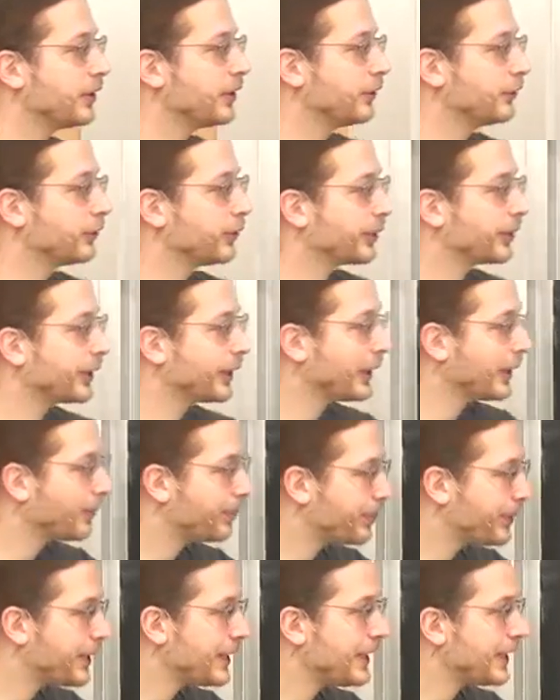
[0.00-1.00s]
So we're going to get
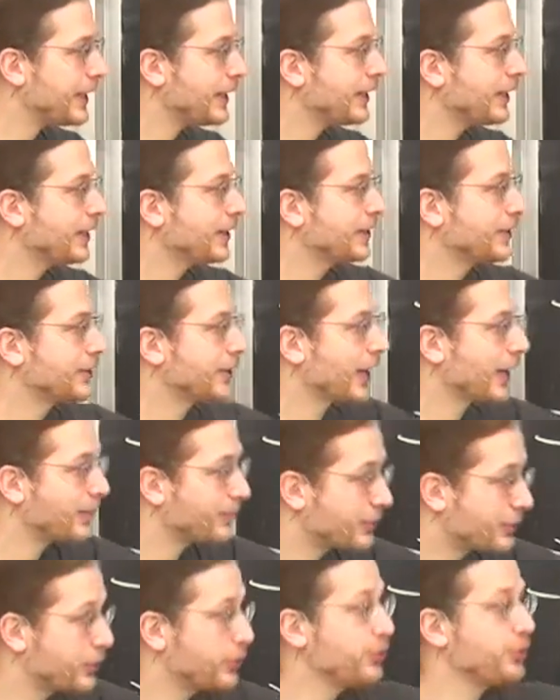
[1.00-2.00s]
p
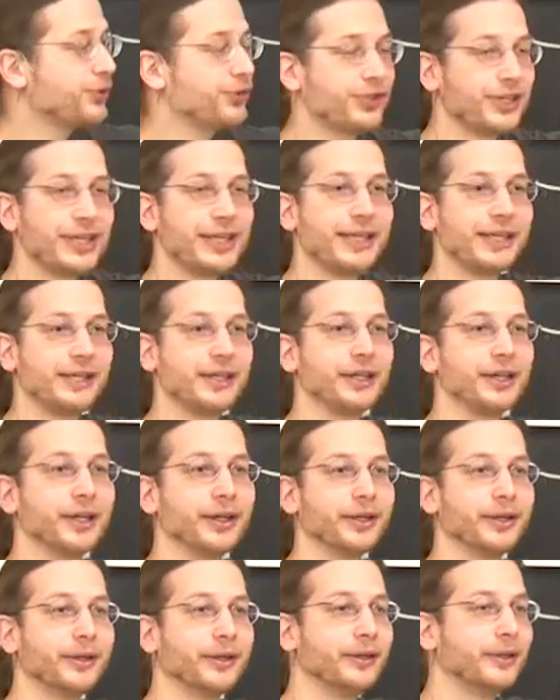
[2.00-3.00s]
times 2c here.